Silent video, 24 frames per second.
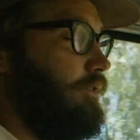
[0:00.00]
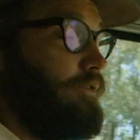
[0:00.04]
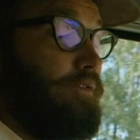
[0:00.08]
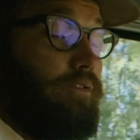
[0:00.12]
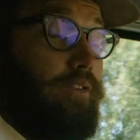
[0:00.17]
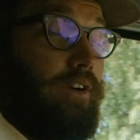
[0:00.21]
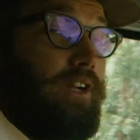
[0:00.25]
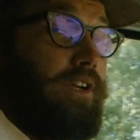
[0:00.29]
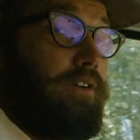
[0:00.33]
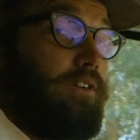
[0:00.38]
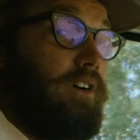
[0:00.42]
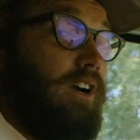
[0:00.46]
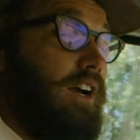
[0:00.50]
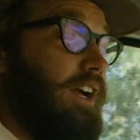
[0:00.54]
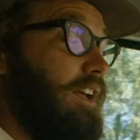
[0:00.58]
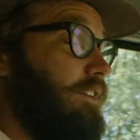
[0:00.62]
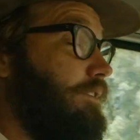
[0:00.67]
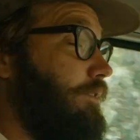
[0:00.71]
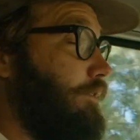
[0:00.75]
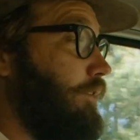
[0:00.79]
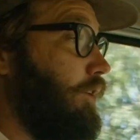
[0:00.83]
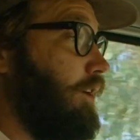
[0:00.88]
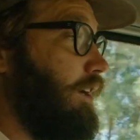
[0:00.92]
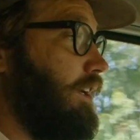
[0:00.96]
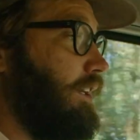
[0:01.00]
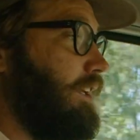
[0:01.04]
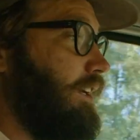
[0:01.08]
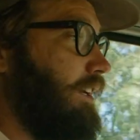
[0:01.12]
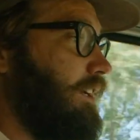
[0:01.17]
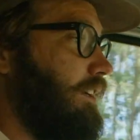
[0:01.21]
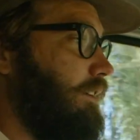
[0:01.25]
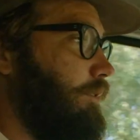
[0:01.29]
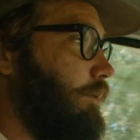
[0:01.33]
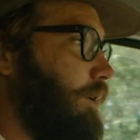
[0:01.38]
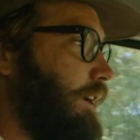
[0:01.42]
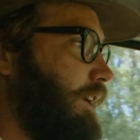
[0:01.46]
freeride
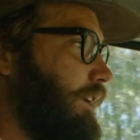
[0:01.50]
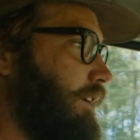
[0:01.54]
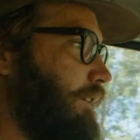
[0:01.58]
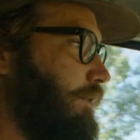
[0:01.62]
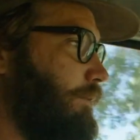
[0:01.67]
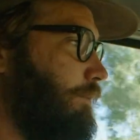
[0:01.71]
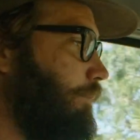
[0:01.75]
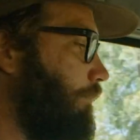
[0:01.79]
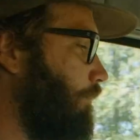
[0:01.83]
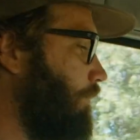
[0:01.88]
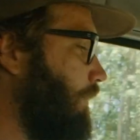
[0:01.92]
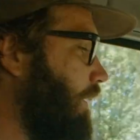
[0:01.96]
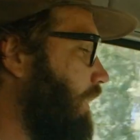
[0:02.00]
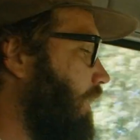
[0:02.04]
foiling where you